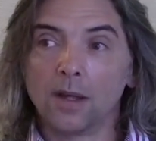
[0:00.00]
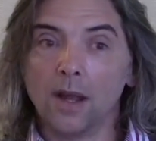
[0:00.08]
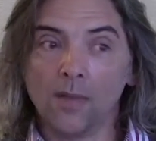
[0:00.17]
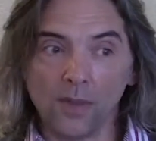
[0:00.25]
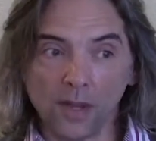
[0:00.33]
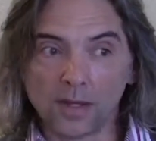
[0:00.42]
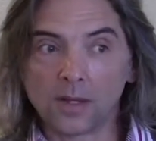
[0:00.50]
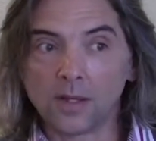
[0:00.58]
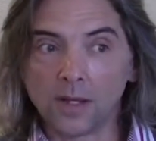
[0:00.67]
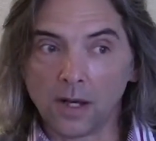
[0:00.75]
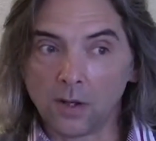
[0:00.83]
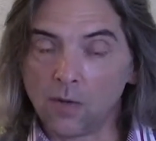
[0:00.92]
at the end of the
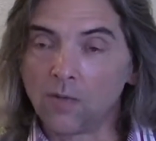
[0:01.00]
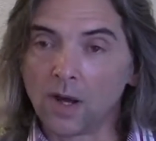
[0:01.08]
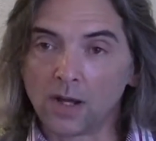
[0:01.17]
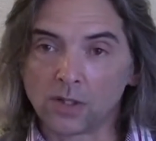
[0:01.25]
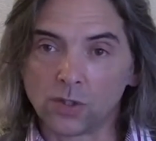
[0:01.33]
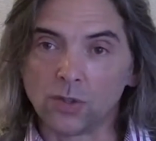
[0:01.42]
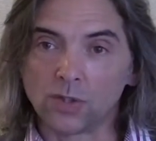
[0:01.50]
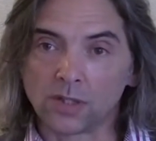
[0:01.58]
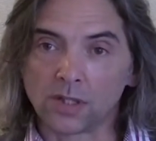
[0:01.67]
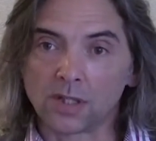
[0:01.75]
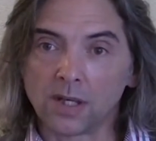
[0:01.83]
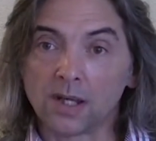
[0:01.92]
day, you've got student
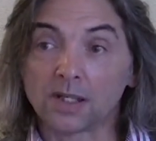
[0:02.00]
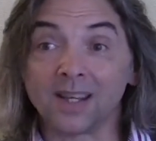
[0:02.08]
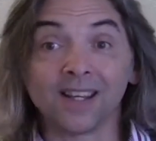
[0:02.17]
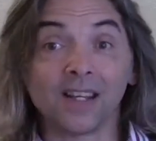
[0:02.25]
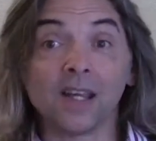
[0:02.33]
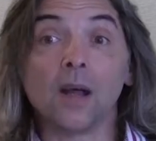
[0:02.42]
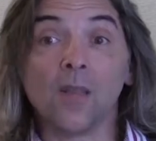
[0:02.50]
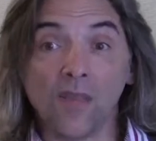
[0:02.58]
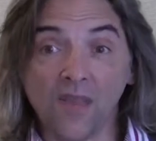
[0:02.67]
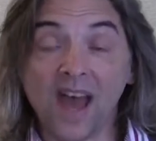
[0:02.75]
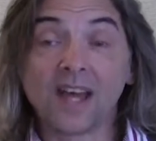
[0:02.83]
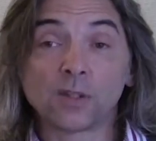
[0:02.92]
success. And
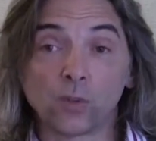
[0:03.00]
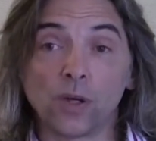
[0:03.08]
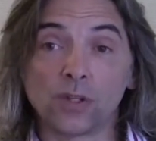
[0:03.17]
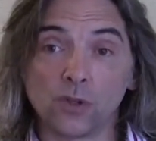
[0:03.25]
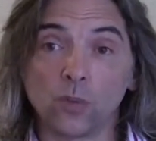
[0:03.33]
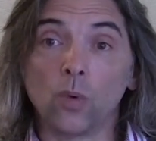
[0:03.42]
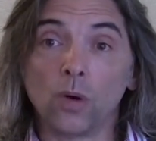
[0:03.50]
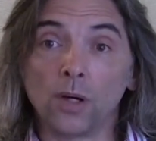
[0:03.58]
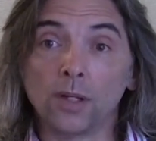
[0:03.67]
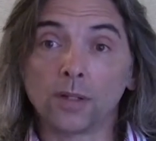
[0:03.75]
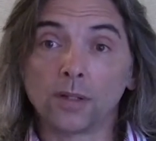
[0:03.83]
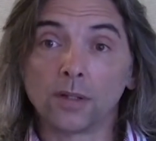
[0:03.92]
again, that's what you
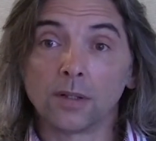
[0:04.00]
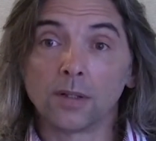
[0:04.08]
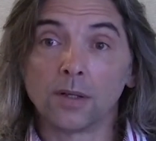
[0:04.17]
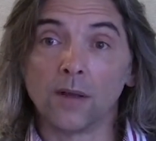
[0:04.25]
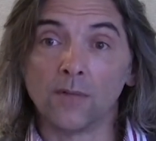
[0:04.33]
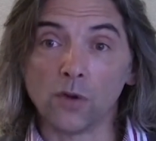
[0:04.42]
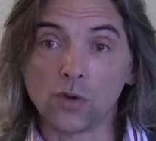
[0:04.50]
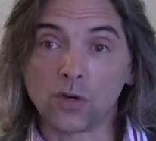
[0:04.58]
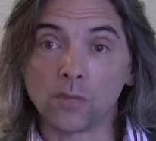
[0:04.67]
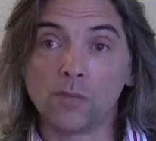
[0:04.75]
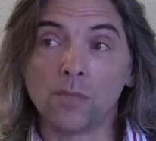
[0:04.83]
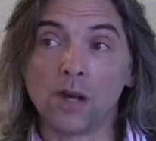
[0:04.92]
want. If you
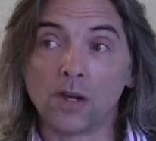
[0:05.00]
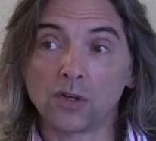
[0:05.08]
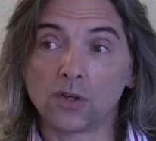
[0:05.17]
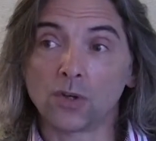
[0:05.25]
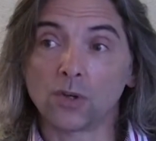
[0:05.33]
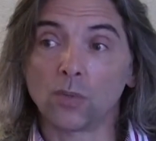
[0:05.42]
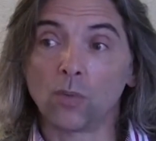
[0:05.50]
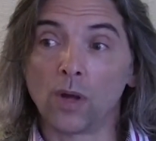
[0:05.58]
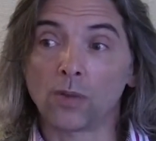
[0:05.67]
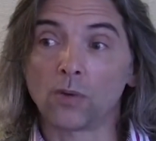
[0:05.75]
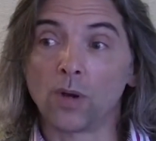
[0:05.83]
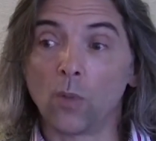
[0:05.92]
can measure
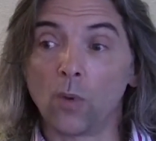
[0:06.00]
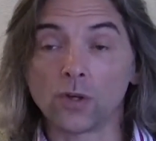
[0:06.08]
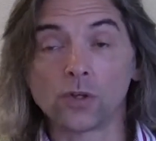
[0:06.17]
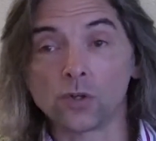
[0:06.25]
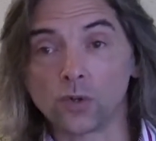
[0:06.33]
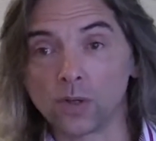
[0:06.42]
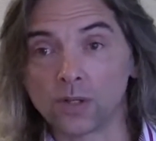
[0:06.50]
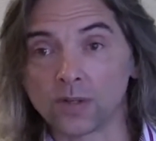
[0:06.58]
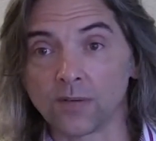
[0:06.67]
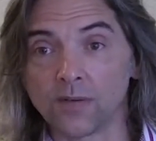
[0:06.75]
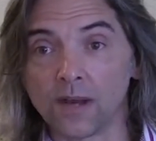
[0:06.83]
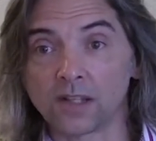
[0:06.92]
whether or not what you're doing is
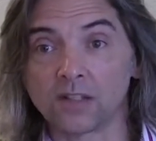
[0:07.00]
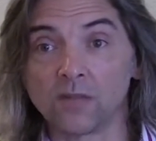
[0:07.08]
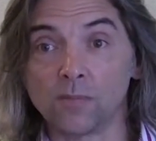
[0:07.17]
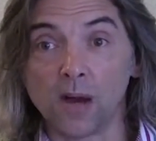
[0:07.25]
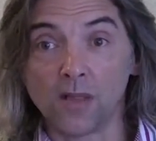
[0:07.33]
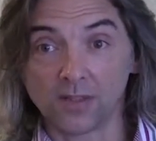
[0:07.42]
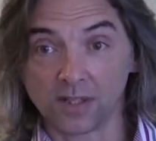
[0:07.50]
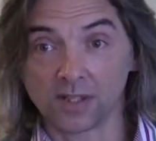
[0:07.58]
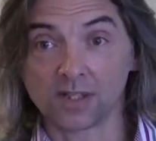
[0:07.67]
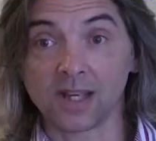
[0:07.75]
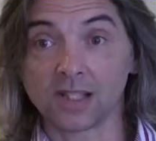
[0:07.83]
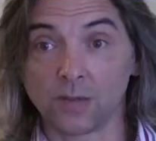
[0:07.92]
effective by the
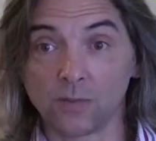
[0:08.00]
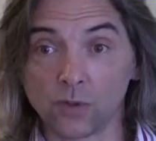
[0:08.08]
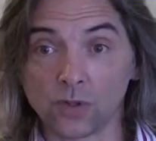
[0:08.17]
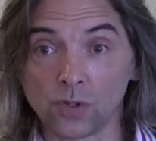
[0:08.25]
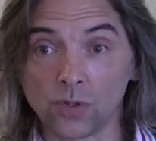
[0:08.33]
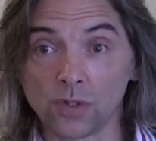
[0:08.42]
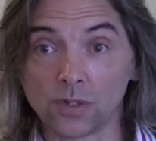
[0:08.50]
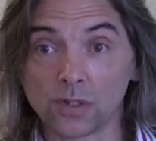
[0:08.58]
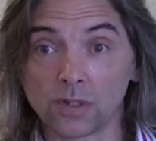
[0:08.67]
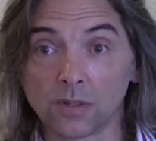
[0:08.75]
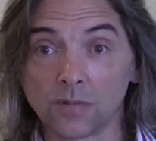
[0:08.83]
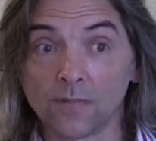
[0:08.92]
success of your
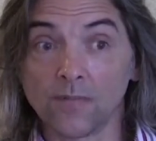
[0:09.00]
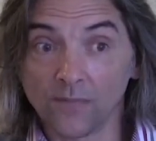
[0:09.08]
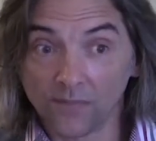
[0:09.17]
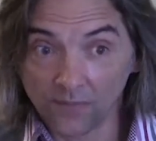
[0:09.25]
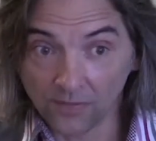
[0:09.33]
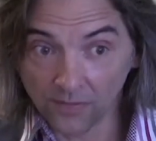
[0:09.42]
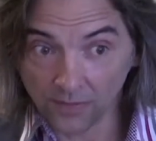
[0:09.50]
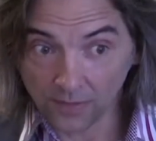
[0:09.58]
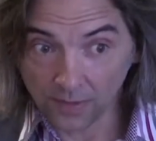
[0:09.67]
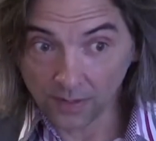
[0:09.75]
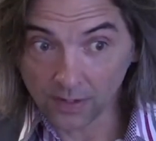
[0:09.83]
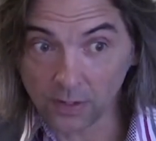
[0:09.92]
students,
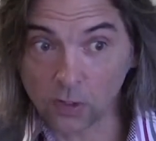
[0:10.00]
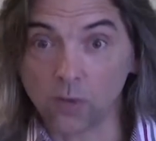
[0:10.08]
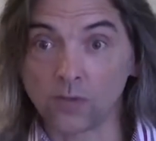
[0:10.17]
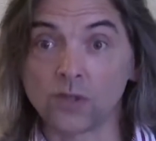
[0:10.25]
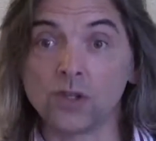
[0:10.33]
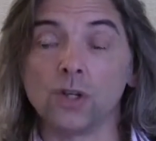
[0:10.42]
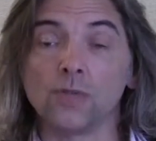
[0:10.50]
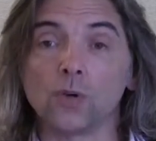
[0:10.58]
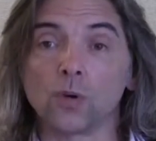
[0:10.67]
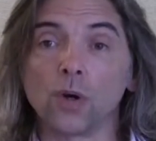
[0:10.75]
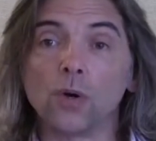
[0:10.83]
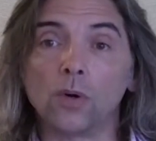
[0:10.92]
you have achieved
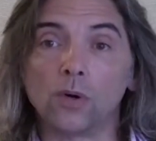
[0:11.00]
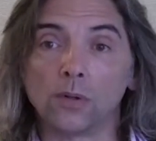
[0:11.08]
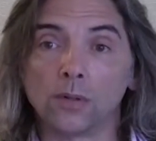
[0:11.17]
your goal.